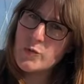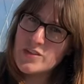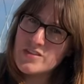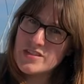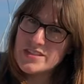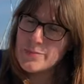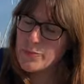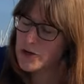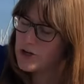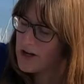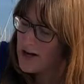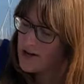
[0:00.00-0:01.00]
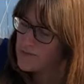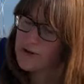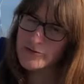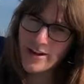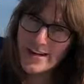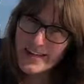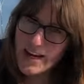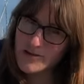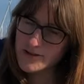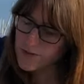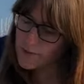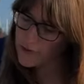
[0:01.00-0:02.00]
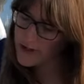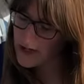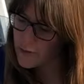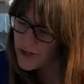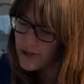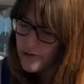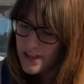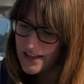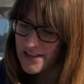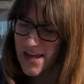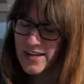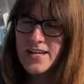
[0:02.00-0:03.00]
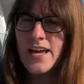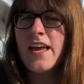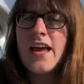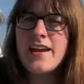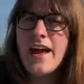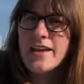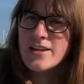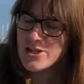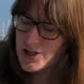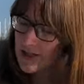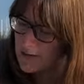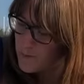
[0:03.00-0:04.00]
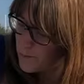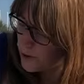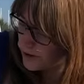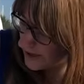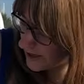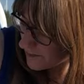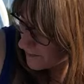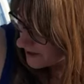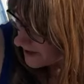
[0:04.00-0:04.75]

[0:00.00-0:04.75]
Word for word: with the zipper, but right now in the marina we don't need that. And I can just pull it up,